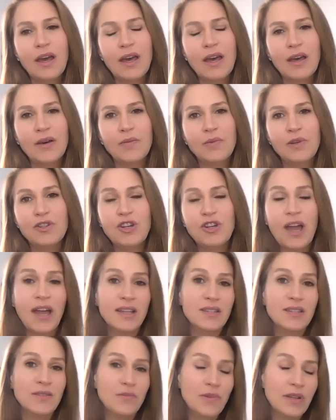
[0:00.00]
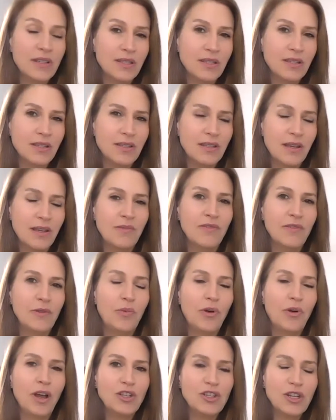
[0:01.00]
which adds risk to some of the
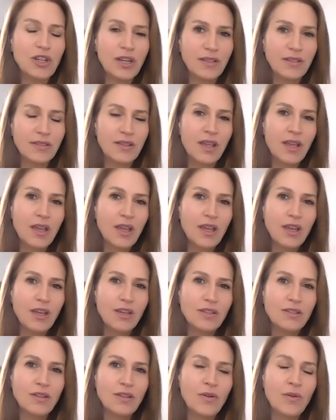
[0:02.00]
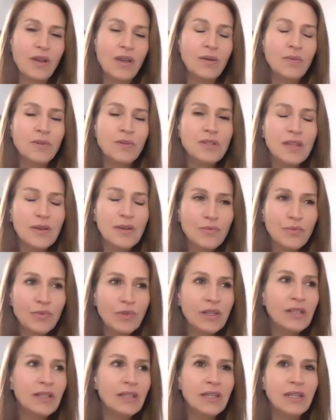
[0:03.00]
projects. So it was
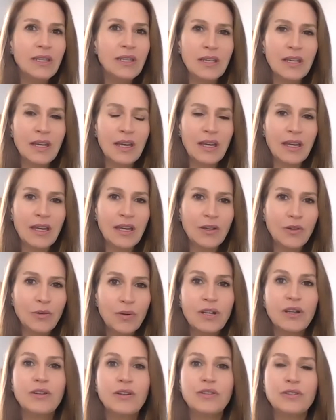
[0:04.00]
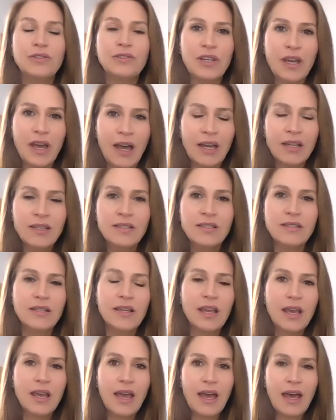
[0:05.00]
really critical to us.
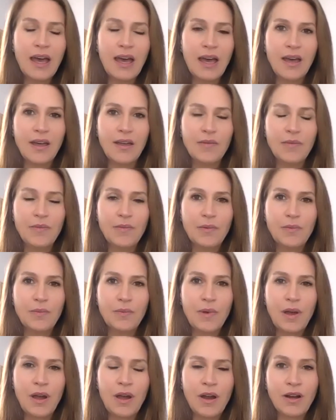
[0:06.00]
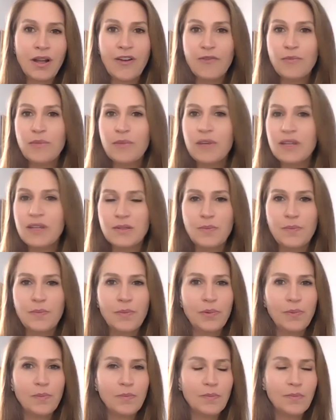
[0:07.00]
Our government
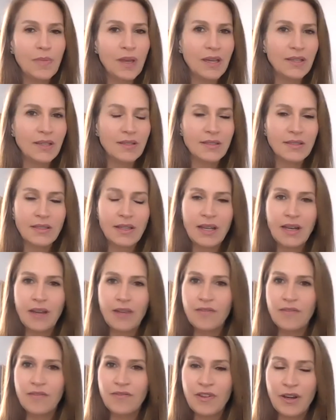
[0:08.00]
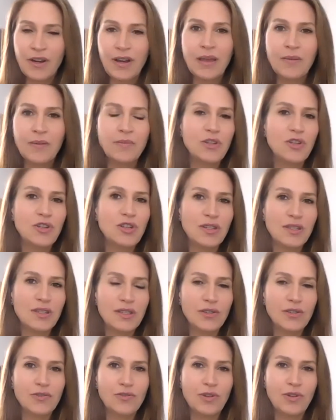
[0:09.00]
has laid out very ambitious
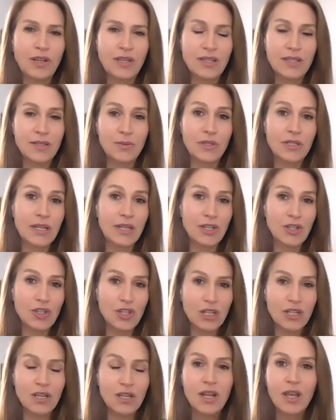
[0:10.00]
transportation